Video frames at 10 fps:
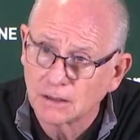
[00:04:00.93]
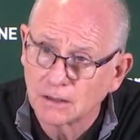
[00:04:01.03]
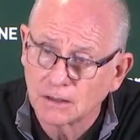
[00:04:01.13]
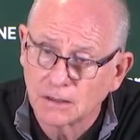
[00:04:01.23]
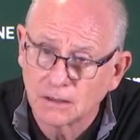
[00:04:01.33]

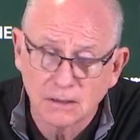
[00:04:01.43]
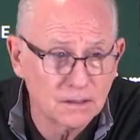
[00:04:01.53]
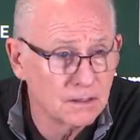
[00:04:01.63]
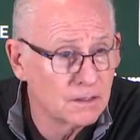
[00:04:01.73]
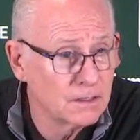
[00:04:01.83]

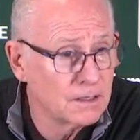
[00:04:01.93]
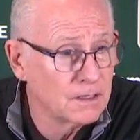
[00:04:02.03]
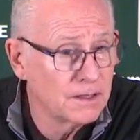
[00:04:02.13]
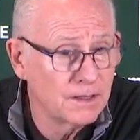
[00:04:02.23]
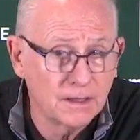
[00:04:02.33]

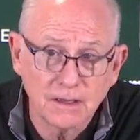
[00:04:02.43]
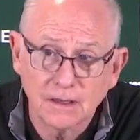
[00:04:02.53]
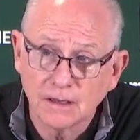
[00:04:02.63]
Nobody speaks.